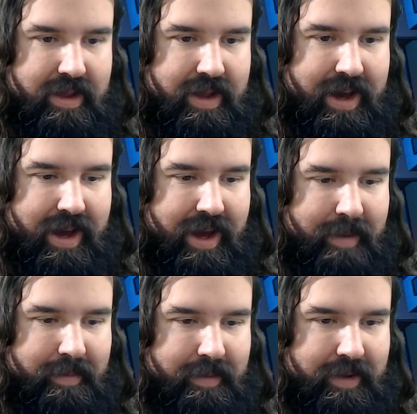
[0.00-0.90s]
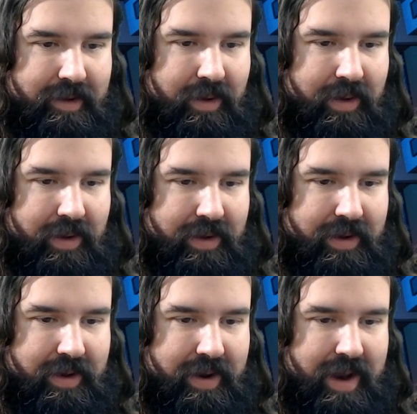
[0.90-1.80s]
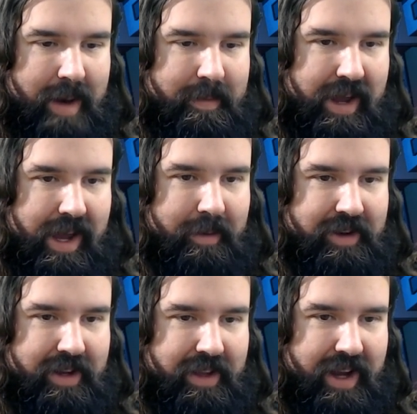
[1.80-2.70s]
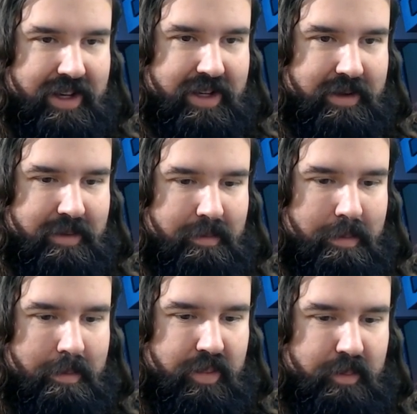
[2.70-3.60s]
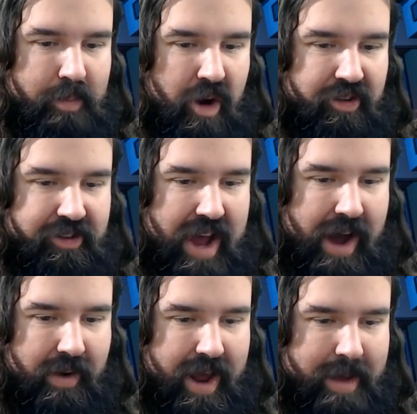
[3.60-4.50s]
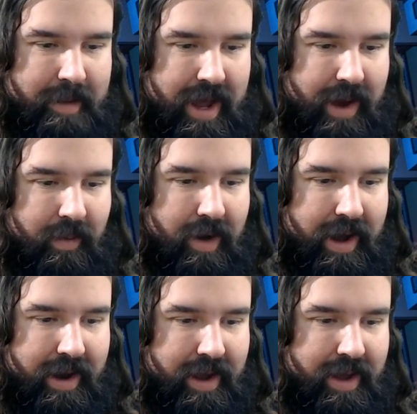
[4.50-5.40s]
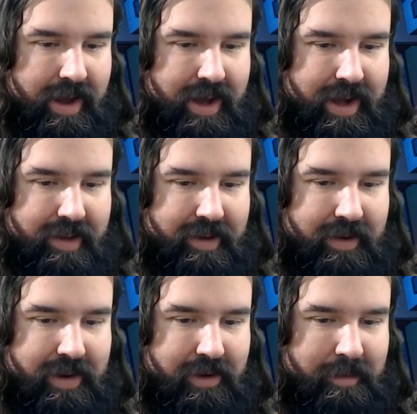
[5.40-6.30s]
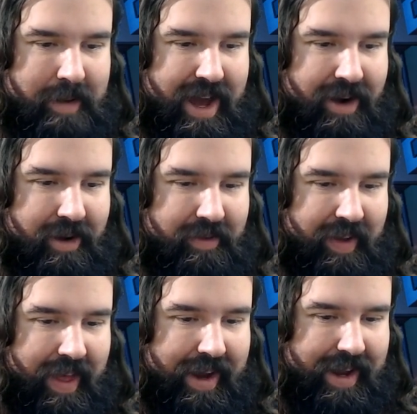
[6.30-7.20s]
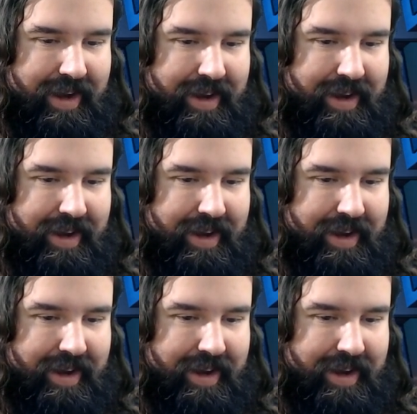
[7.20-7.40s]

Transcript: I... This whole not being able to, like, just burst down anybody I want. It's so new to me. I don't know if I like it.